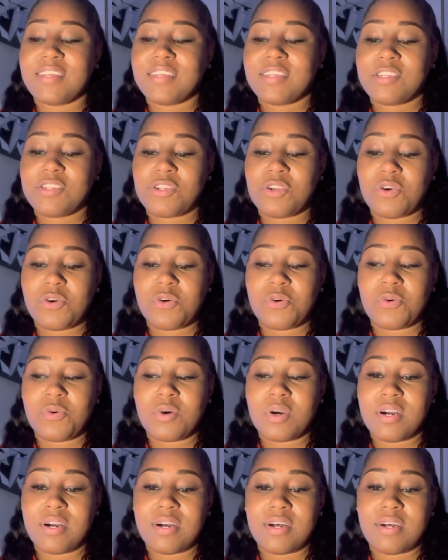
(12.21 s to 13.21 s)

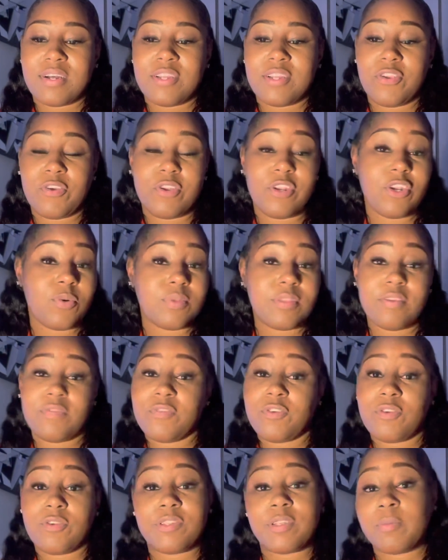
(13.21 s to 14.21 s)
So you already know what this
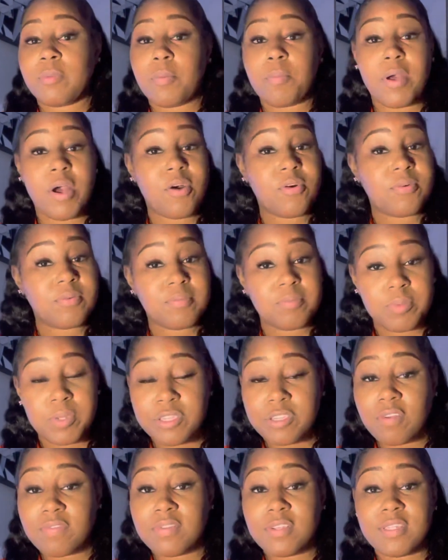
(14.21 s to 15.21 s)
video is going to be about
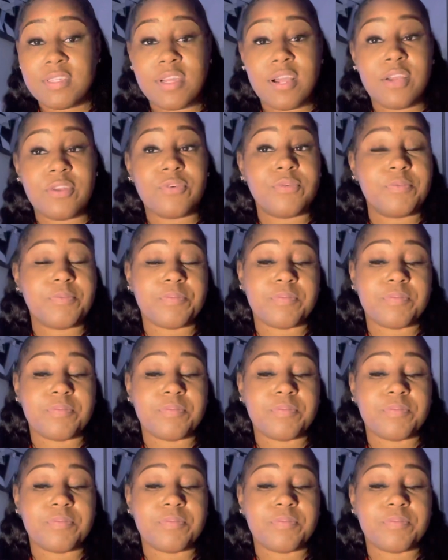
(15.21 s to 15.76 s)
based off the title.